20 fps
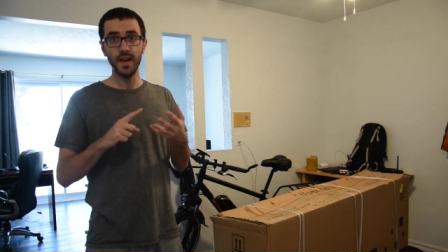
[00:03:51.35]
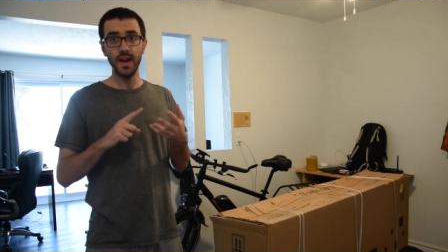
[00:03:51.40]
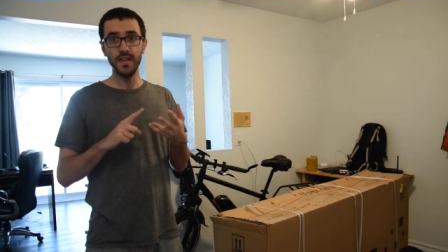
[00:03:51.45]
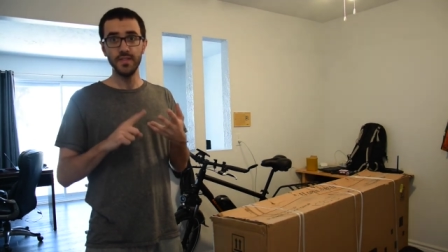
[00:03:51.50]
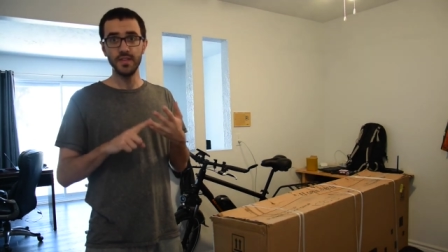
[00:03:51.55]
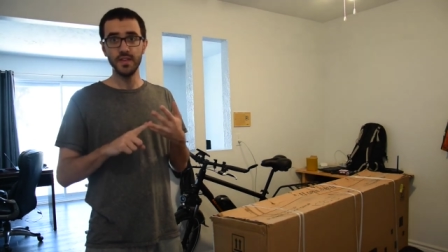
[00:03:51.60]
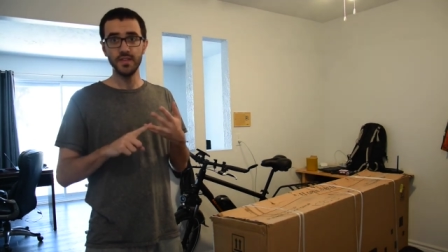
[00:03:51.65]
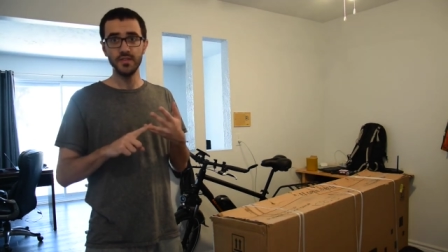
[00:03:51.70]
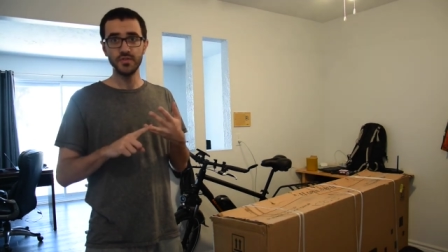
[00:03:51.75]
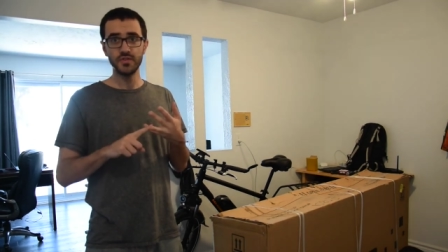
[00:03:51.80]
I
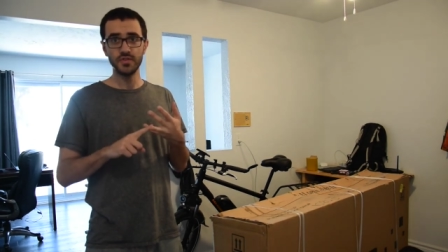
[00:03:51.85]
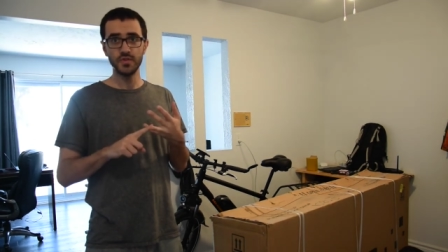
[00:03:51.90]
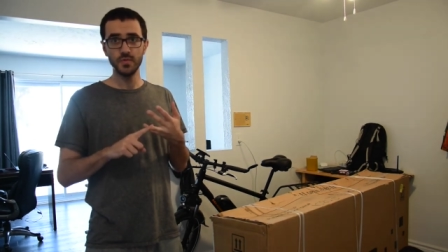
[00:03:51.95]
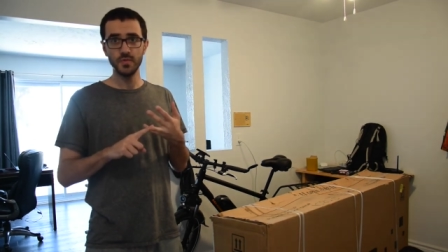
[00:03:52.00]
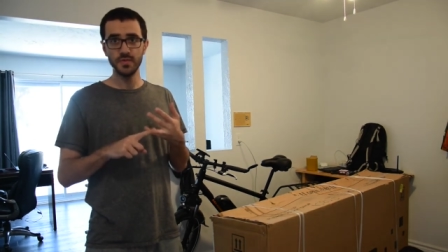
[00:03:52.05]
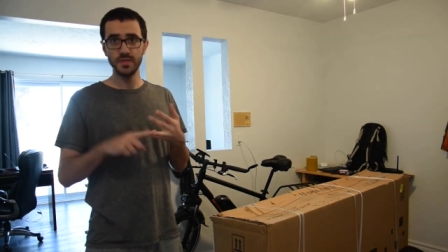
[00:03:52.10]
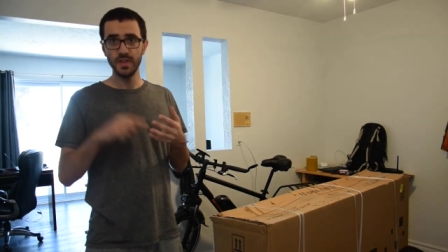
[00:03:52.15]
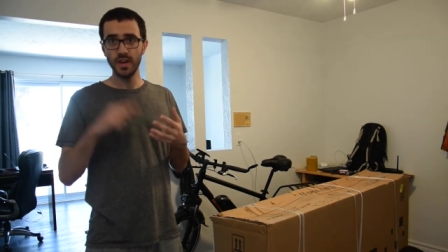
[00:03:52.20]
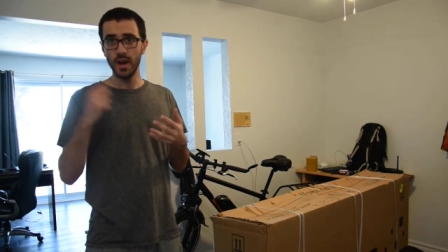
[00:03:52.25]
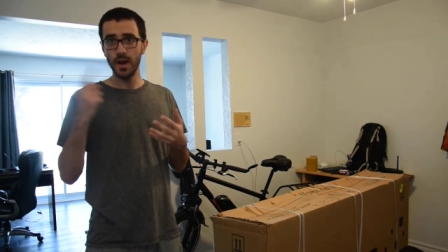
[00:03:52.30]
didn't
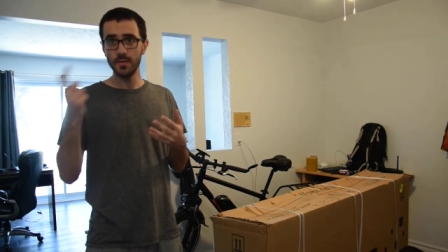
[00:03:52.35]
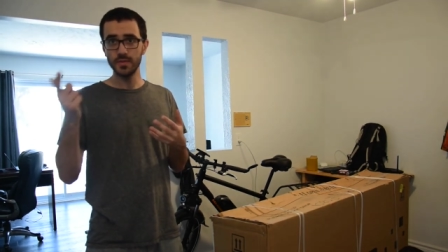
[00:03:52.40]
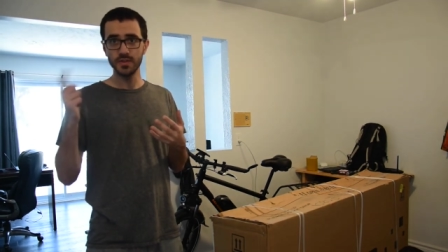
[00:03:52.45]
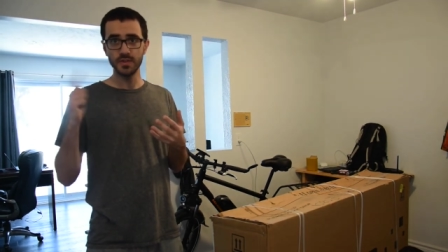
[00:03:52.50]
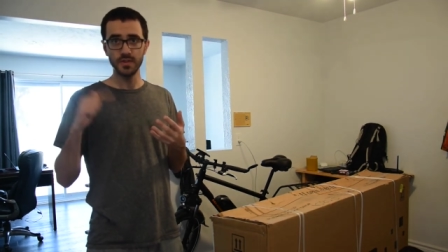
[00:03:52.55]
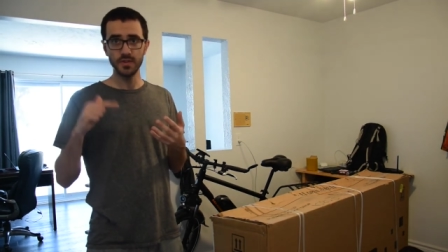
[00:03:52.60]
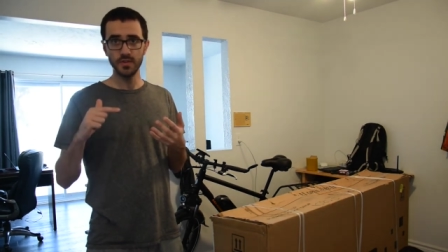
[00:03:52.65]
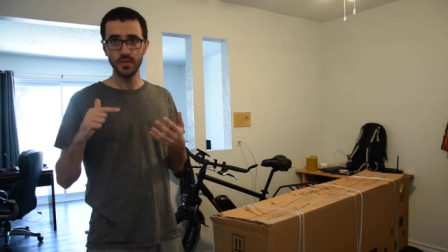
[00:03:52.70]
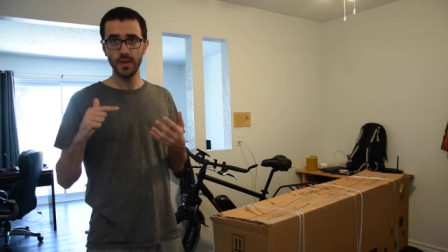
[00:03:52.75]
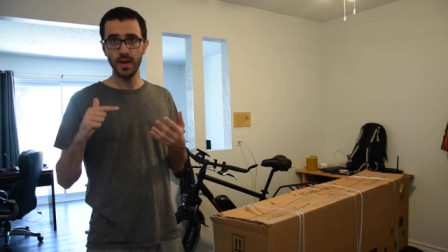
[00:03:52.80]
choose the
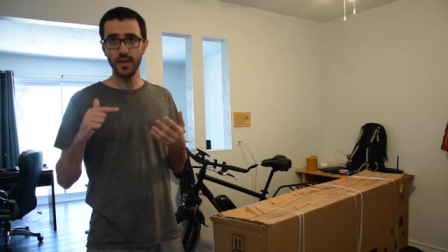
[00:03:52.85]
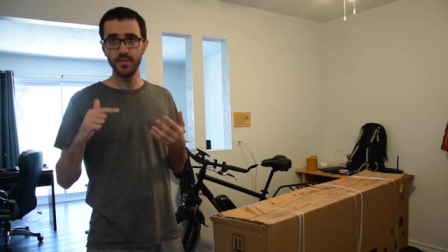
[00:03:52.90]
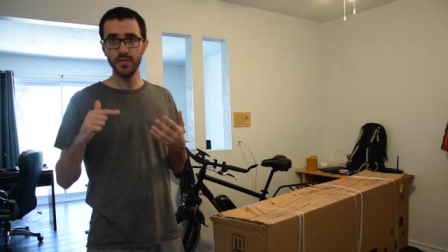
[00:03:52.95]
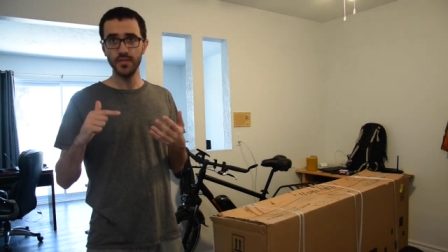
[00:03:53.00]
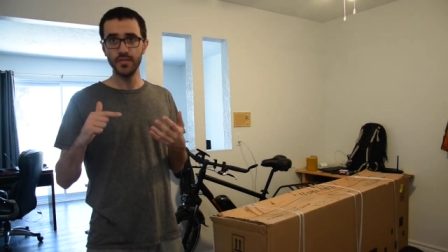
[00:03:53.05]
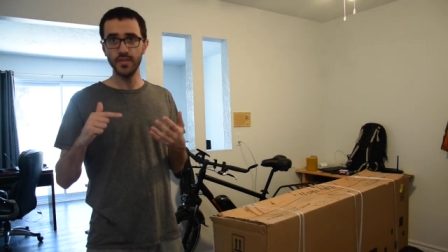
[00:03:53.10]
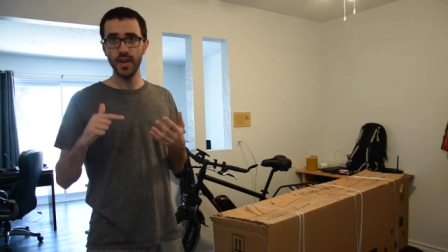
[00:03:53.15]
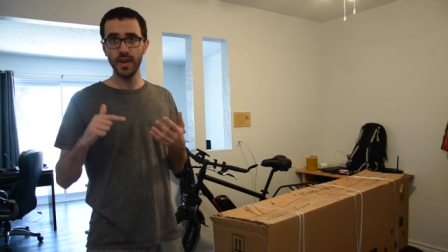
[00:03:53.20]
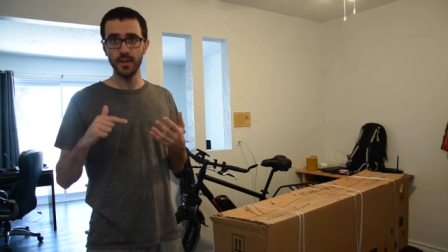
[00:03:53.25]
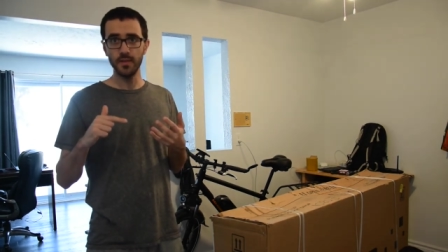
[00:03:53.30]
option to have the
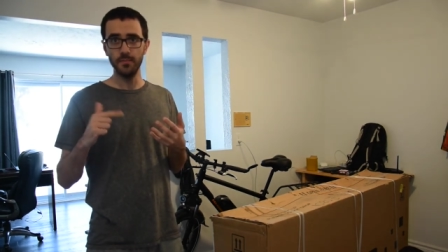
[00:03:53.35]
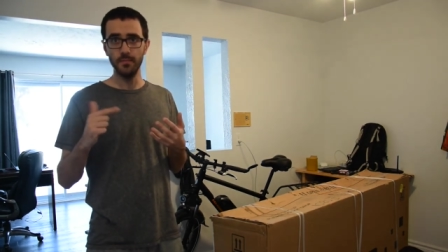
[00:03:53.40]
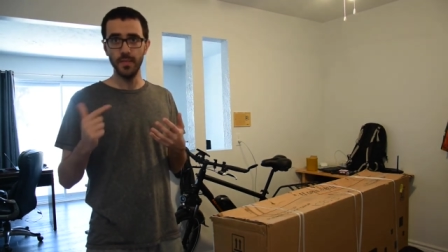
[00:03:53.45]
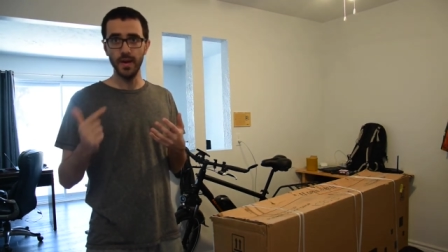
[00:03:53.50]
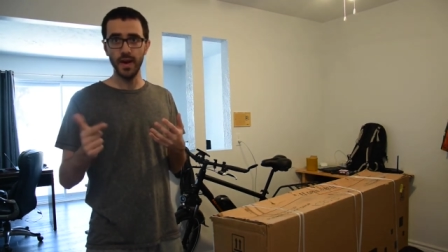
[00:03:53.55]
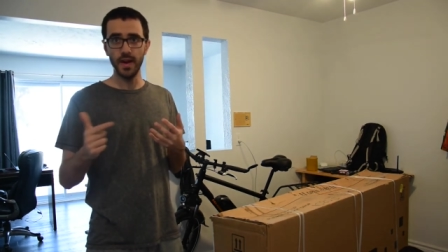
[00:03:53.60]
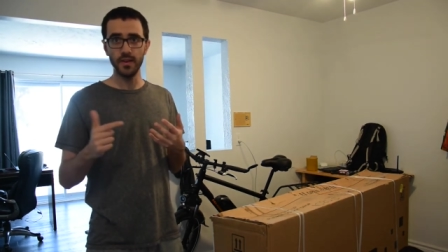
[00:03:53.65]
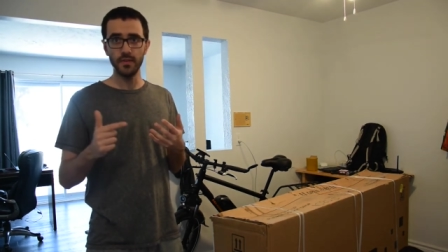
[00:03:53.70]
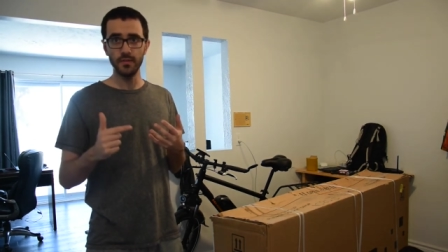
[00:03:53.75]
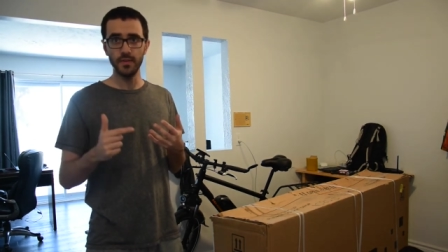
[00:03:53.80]
second
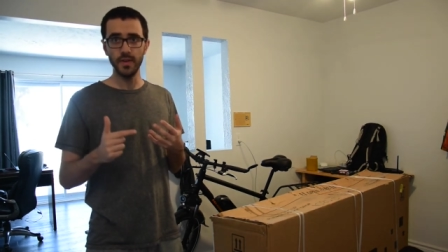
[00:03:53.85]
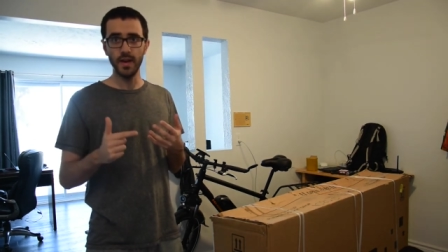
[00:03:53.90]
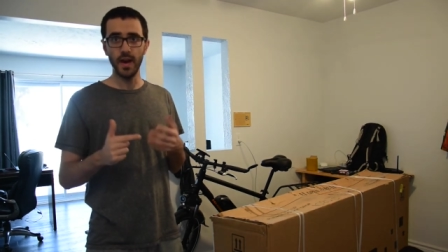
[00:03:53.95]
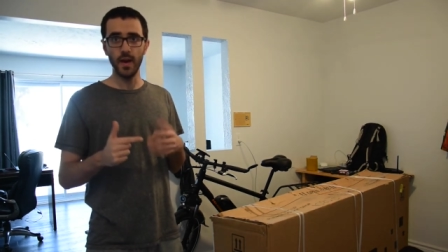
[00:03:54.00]
battery.